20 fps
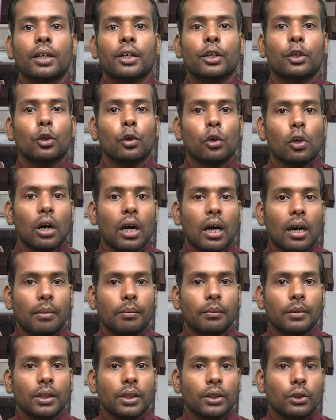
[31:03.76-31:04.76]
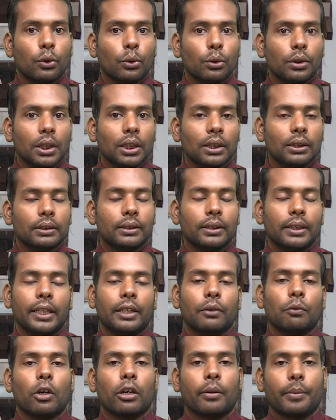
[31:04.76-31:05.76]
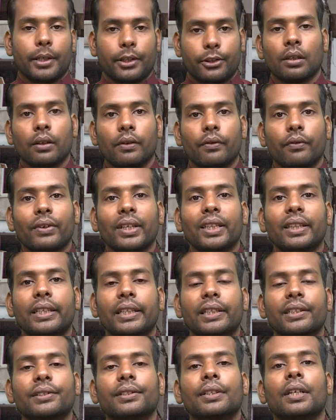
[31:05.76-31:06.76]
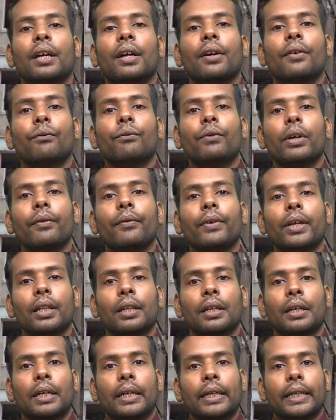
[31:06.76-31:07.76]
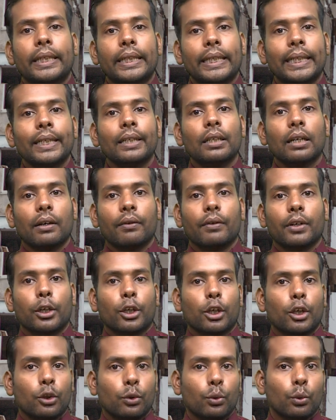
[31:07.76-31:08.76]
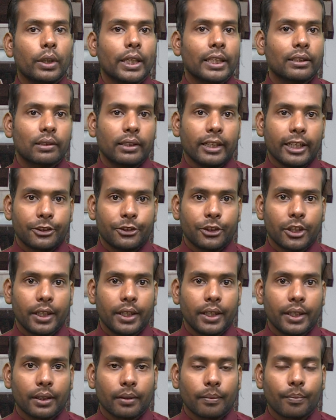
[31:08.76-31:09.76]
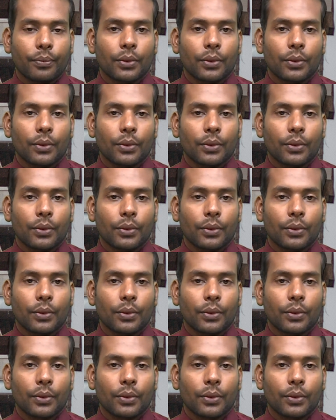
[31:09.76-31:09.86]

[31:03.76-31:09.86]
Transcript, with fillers: no harm to the environment. With this, we will end our today's lecture here.